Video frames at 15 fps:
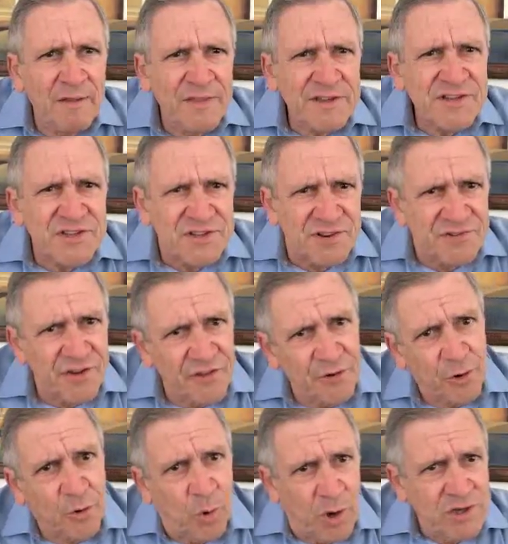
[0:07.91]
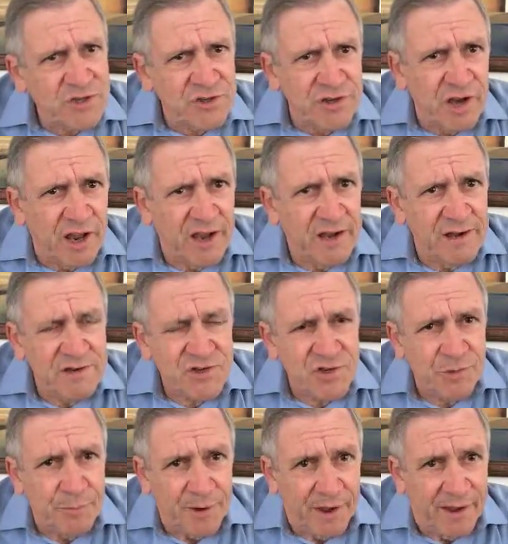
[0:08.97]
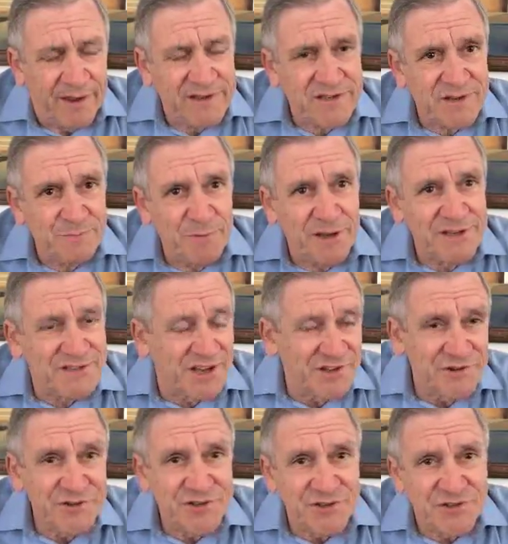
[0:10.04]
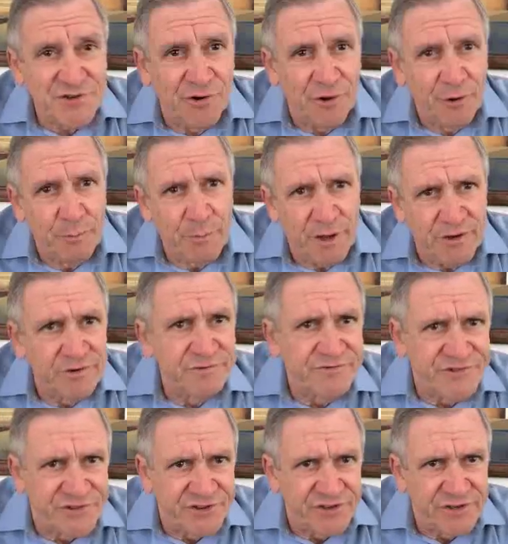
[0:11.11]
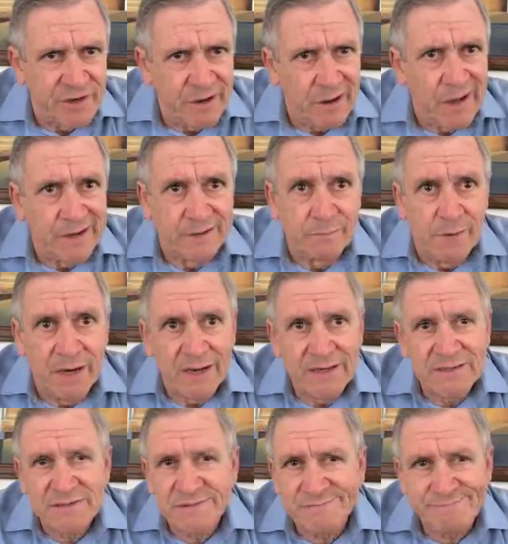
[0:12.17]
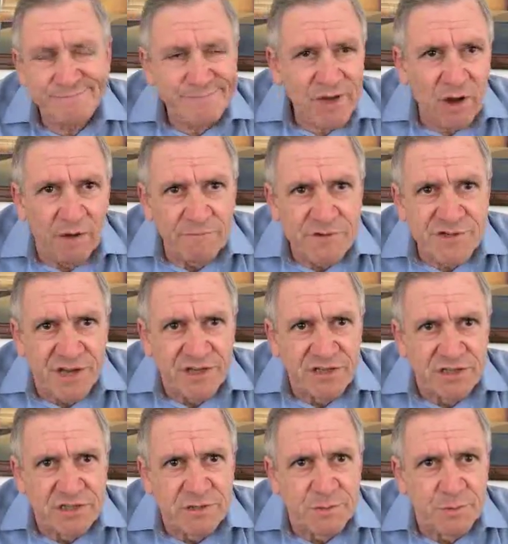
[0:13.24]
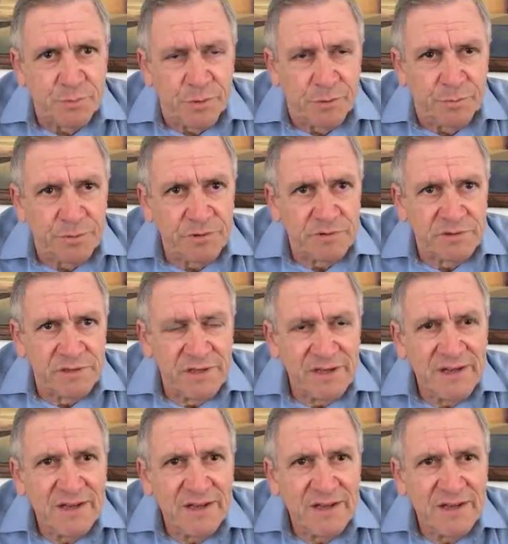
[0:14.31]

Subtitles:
This is another question I should be asked because I use the term energy a lot in my conversations with people, and